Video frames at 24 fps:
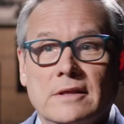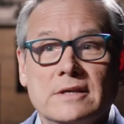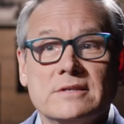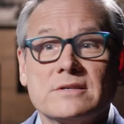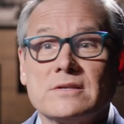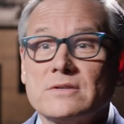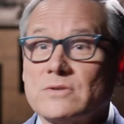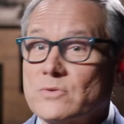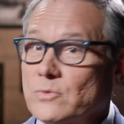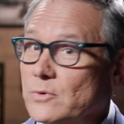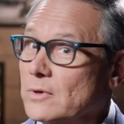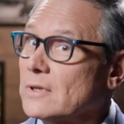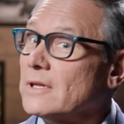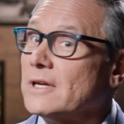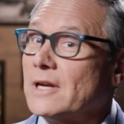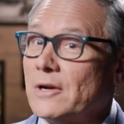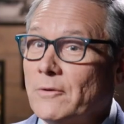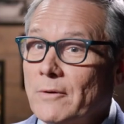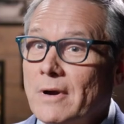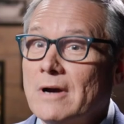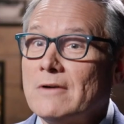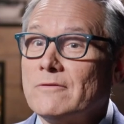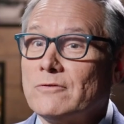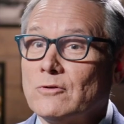This is
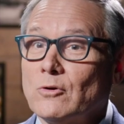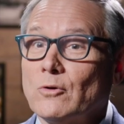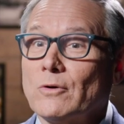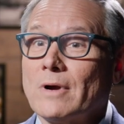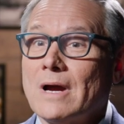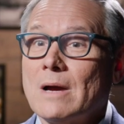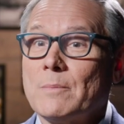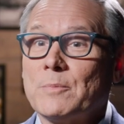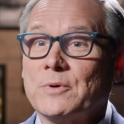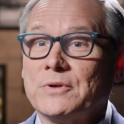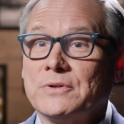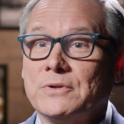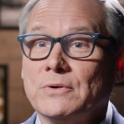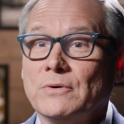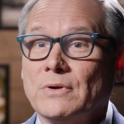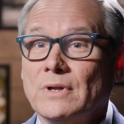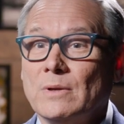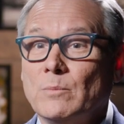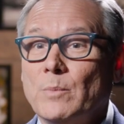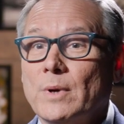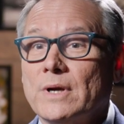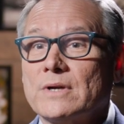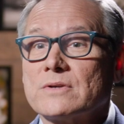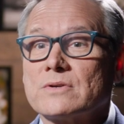really a ground floor
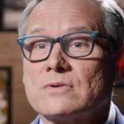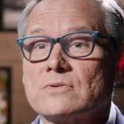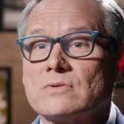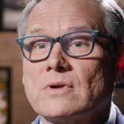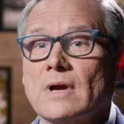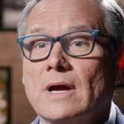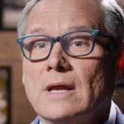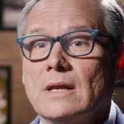opportunity. Bears sure.